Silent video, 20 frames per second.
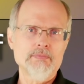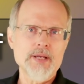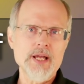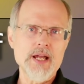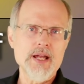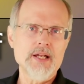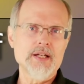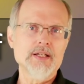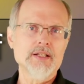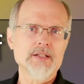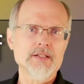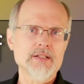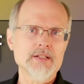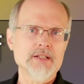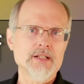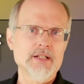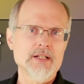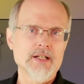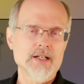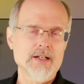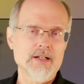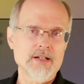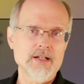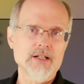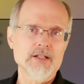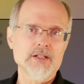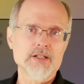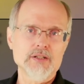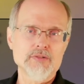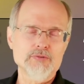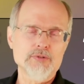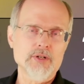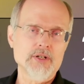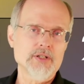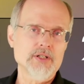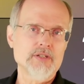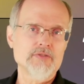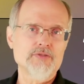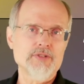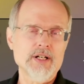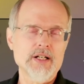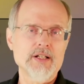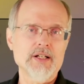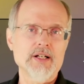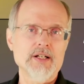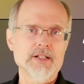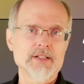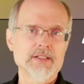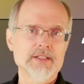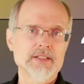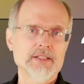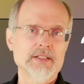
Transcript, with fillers: pagan, unconverted fella